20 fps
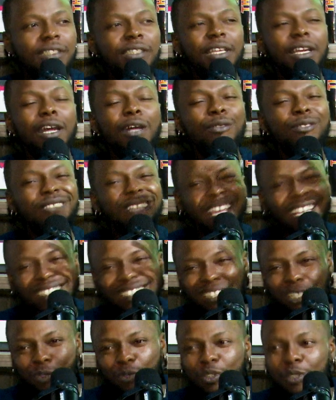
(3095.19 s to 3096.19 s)
Shout out
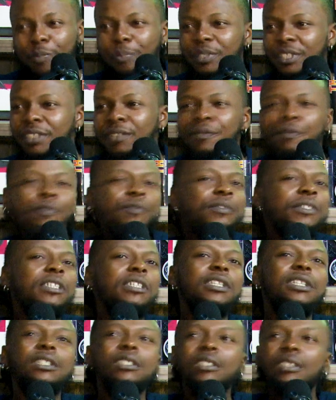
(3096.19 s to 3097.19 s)
Excel Spief,
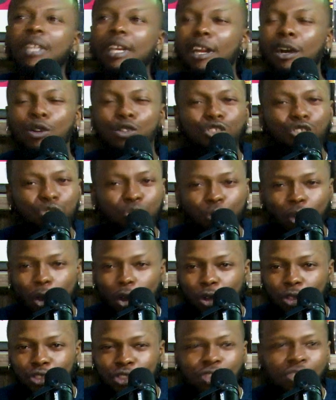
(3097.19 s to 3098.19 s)
shout out
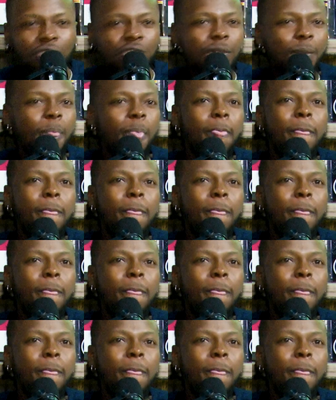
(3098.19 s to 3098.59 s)
Cross,